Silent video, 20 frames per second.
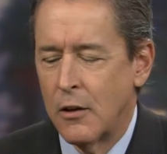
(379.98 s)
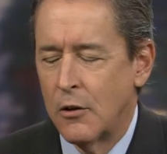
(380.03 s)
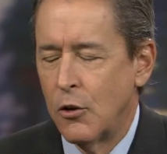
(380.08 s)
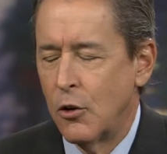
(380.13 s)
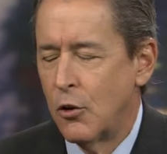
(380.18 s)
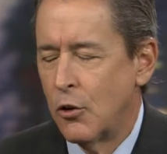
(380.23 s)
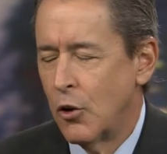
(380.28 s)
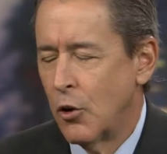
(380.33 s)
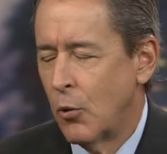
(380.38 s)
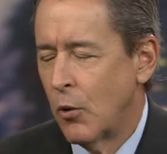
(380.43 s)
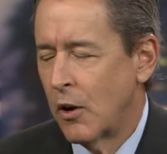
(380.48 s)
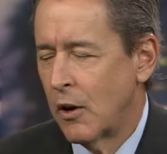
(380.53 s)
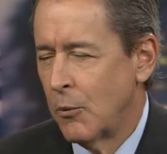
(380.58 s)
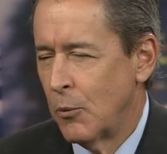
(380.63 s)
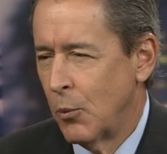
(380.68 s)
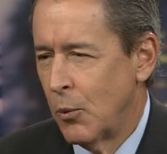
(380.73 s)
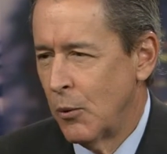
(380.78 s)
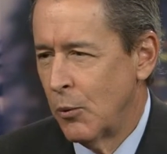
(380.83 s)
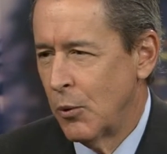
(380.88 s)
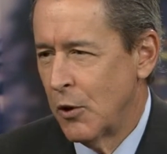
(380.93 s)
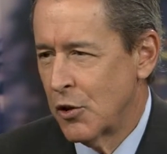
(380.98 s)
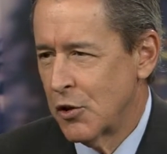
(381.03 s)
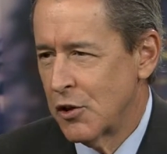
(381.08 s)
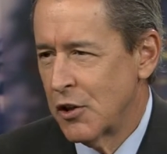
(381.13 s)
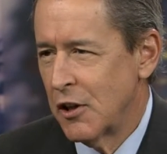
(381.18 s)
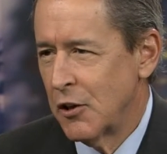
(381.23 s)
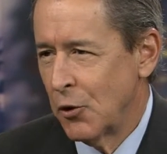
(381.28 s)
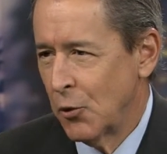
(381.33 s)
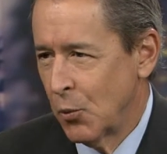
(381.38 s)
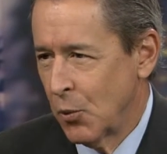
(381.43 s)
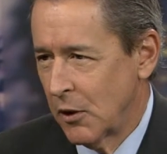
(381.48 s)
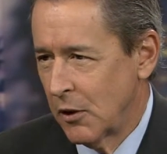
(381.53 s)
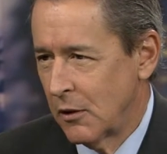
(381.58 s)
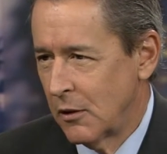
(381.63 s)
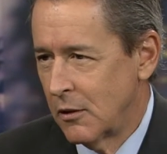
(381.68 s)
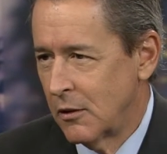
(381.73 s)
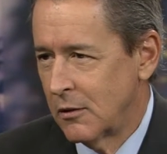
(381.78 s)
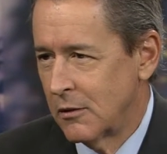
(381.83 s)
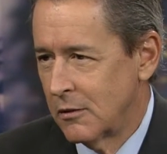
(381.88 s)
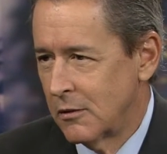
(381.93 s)
you don't want to wish ill will
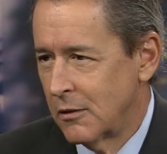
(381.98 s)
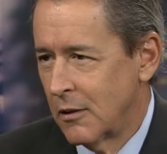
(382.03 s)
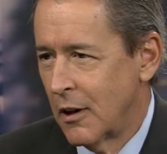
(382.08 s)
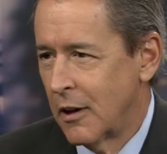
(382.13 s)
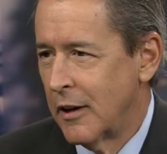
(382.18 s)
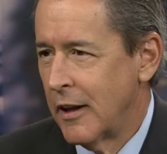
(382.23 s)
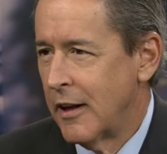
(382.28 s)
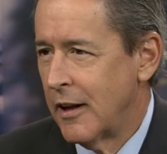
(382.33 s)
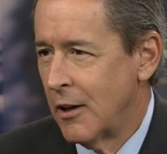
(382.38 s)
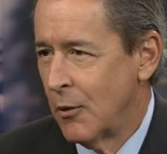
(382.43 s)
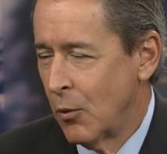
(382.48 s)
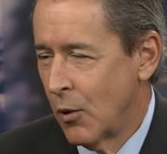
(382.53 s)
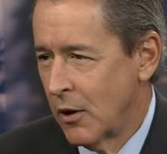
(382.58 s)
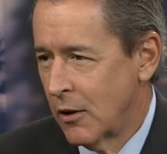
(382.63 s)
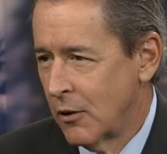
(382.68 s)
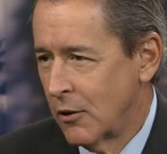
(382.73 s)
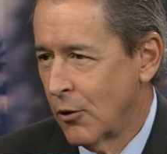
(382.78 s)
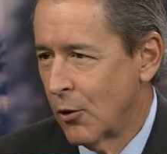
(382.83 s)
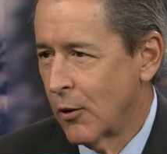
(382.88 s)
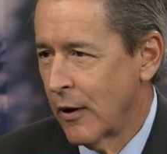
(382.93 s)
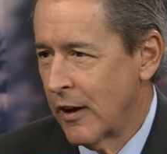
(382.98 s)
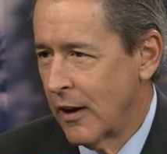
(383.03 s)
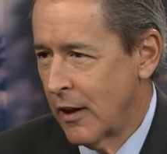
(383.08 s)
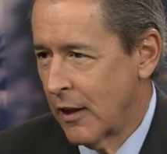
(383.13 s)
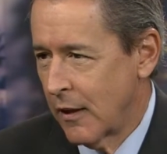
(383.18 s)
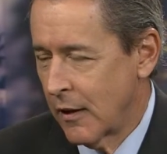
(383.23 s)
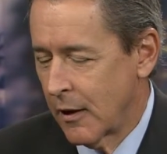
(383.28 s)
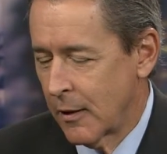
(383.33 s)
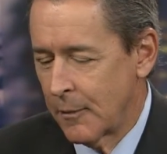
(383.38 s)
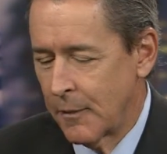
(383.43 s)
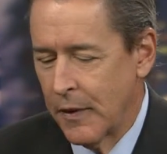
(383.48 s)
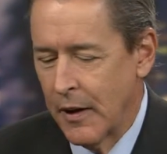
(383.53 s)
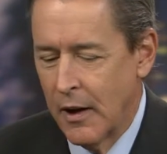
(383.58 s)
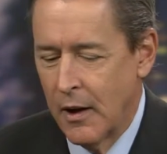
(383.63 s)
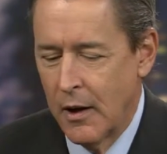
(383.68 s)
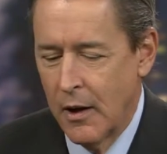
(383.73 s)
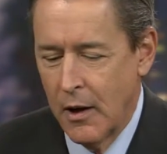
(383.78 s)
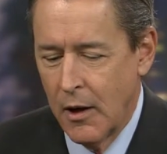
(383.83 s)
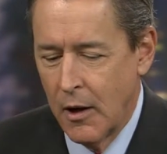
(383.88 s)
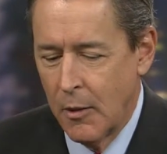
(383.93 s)
on right. anyone or anything.
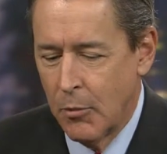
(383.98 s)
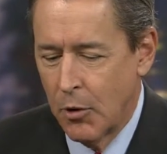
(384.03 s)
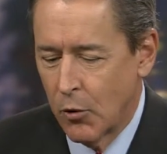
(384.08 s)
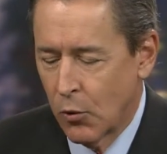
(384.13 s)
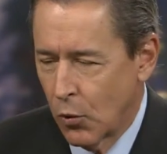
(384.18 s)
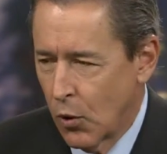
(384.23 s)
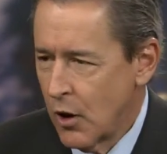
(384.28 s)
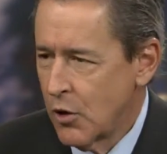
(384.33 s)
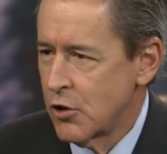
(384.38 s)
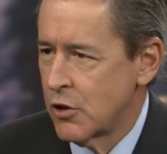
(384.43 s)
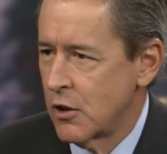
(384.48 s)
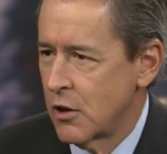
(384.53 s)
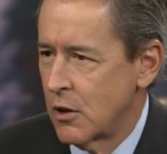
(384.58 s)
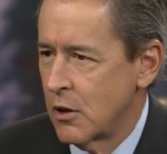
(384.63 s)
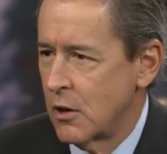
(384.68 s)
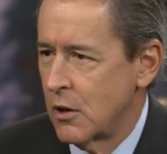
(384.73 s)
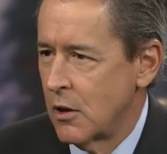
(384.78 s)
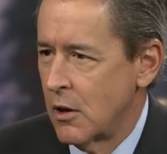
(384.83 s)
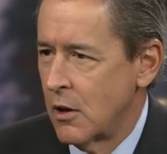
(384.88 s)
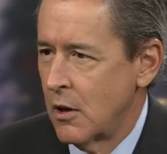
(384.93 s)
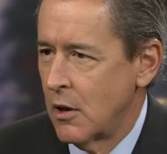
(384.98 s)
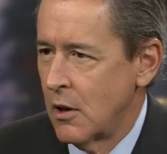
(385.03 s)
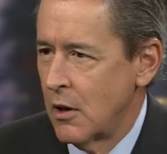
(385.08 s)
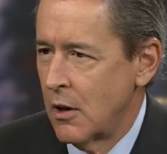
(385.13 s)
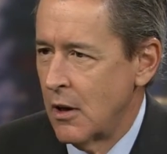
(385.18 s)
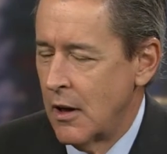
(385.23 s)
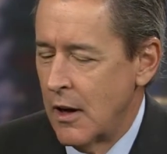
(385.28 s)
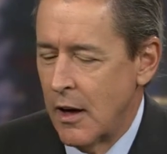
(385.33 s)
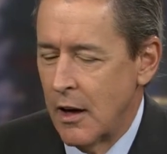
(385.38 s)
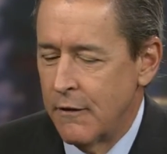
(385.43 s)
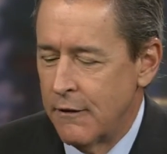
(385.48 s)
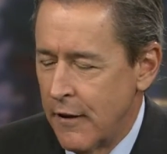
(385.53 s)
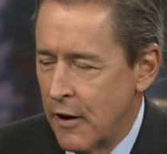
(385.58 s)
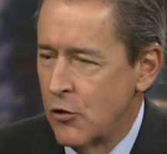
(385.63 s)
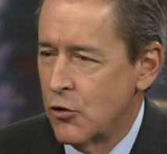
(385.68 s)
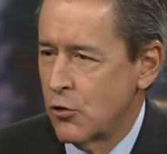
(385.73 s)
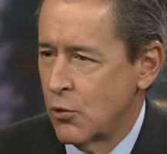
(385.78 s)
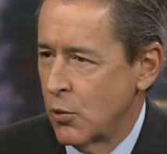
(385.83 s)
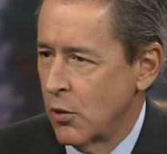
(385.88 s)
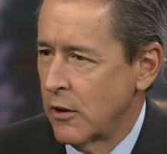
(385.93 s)
But Russia,
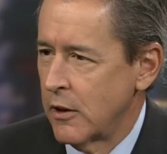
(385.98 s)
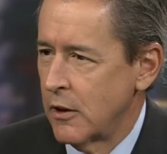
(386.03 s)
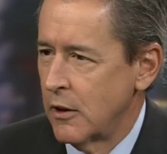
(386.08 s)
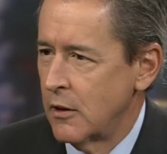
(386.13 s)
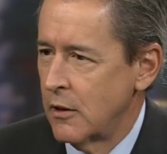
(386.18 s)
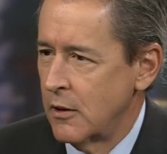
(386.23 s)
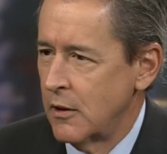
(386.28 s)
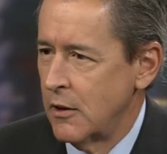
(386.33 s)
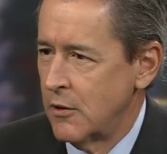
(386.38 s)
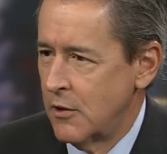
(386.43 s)
eventually, this,